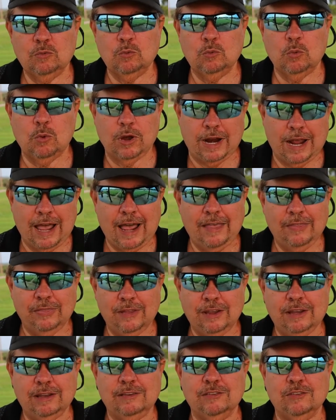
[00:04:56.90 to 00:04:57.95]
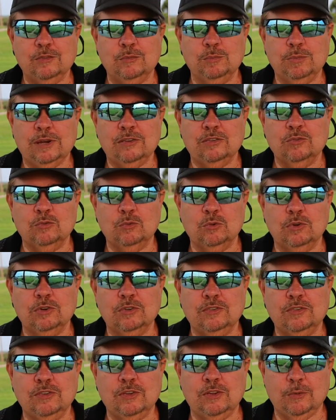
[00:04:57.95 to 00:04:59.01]
what I think is the best
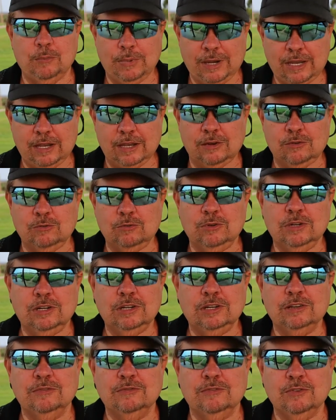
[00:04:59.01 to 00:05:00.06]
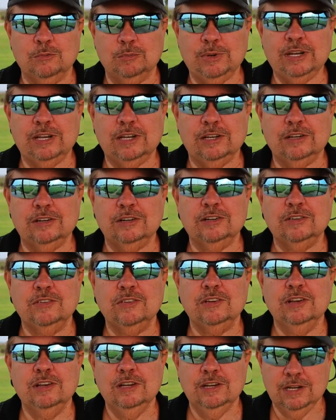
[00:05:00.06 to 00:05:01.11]
ones to begin with for
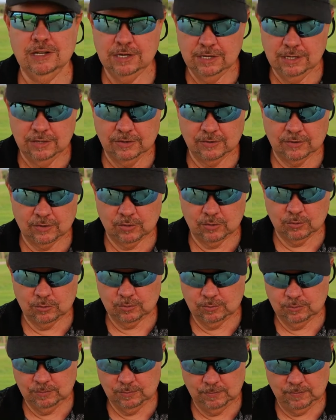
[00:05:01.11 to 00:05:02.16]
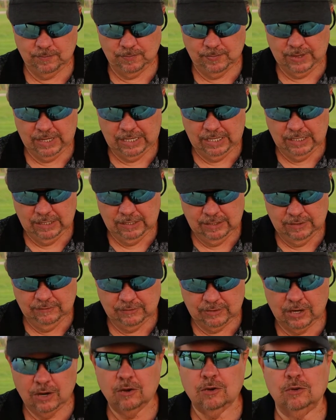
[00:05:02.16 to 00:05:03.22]
beginners. So
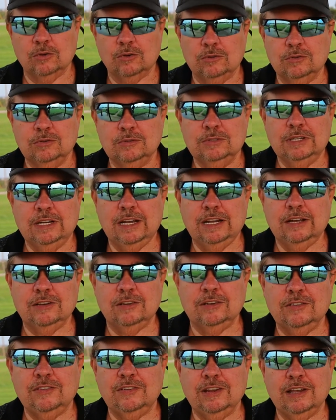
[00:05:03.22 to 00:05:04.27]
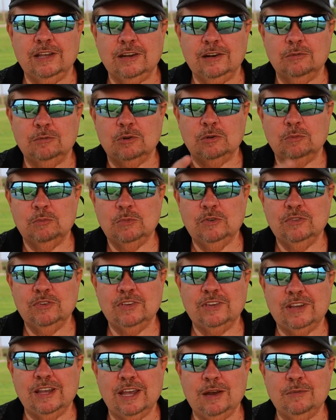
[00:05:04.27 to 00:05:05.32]
y'all hang a second, I'm gonna move
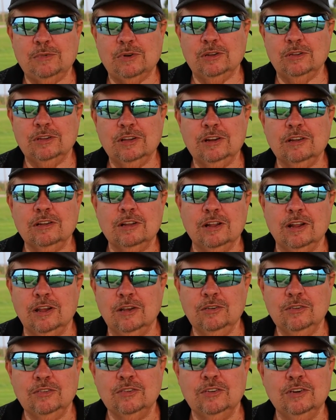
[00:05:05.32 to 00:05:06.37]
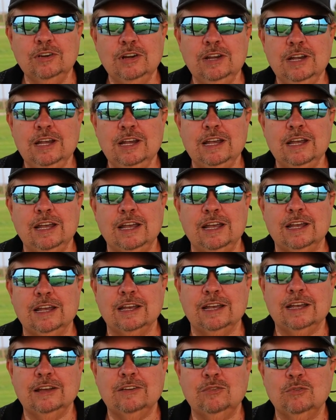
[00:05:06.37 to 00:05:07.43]
this camera a little closer
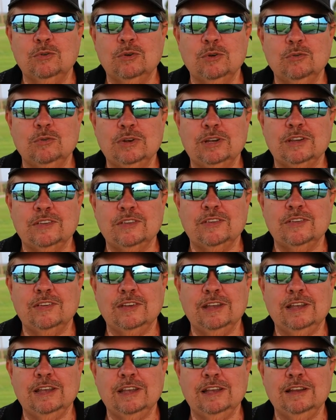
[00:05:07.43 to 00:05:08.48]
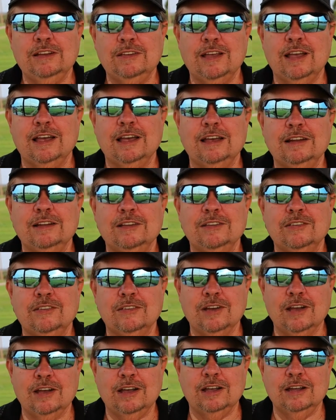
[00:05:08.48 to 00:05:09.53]
and get to where we can see tying this
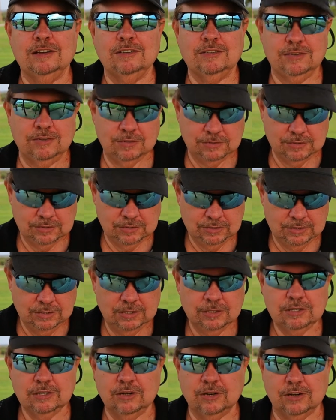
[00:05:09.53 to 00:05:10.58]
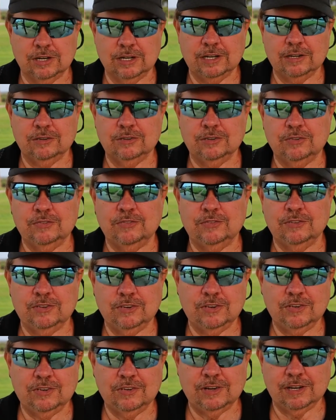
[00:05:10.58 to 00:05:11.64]
knot. Y'all hang loose for
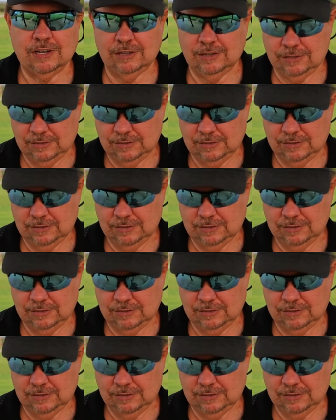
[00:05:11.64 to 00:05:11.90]
just a second.